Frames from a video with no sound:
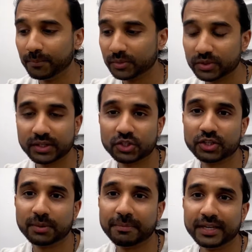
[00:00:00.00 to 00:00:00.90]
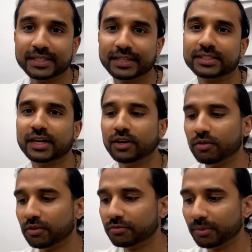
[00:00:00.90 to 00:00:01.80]
So it's just a basic
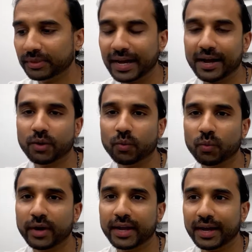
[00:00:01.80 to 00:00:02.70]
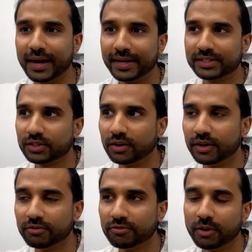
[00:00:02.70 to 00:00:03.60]
turnover from that where I
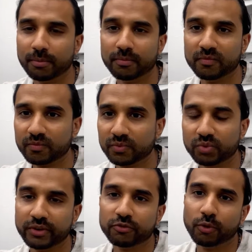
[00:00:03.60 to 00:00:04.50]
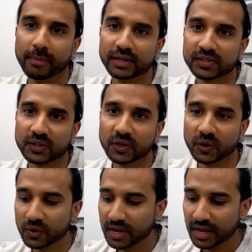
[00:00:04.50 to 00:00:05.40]
started from 3-4 months
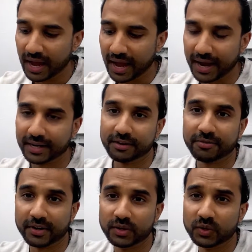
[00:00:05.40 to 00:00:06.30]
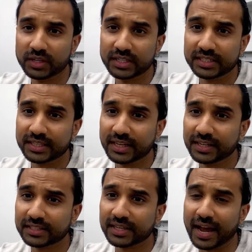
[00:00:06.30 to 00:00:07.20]
ago. And if I knew these
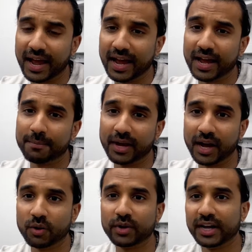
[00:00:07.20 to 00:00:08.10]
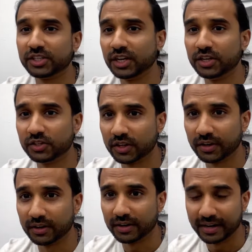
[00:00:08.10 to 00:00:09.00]
things, how would I change
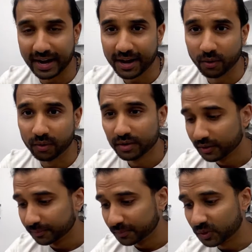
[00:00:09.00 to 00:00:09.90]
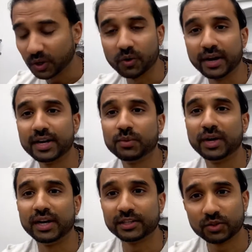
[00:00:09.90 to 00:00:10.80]
it now? So
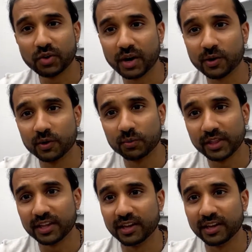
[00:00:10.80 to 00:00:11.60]
anyway, let's crack on with